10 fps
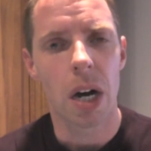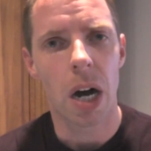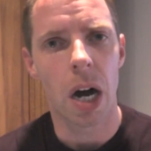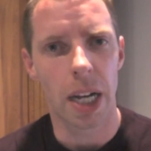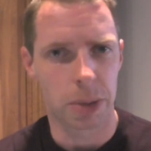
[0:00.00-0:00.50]

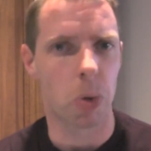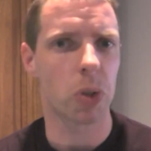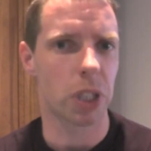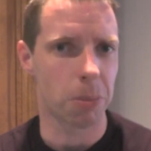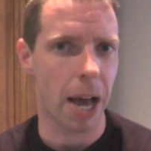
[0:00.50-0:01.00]
It's
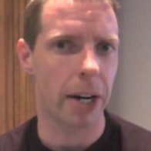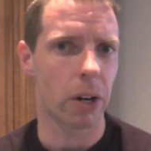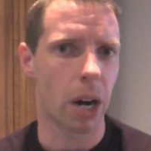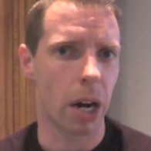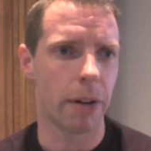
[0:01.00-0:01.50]
mostly a matter
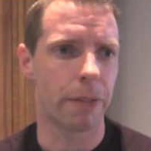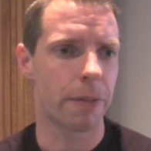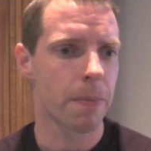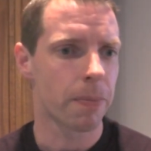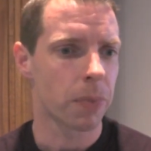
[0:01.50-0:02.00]
of
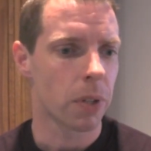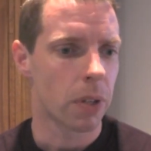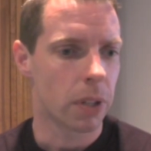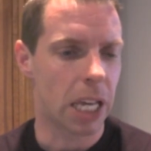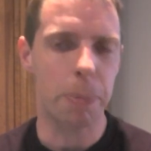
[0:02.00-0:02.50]

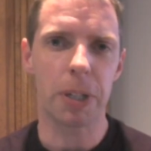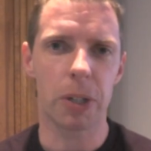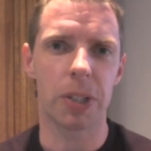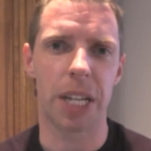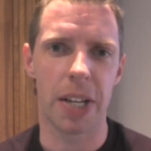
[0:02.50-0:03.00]
keeping
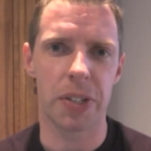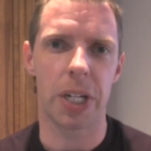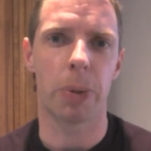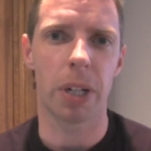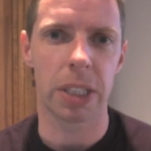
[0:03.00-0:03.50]
your
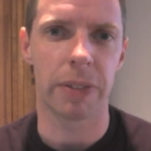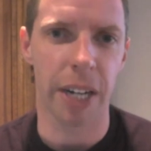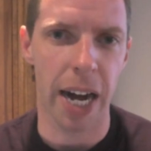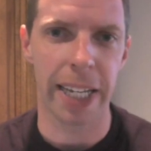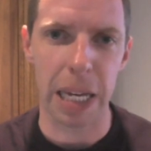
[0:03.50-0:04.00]
intensity relatively
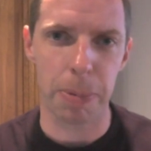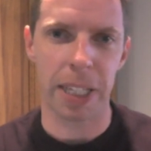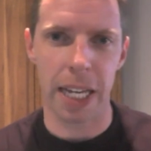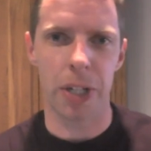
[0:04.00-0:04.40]
high, keeping the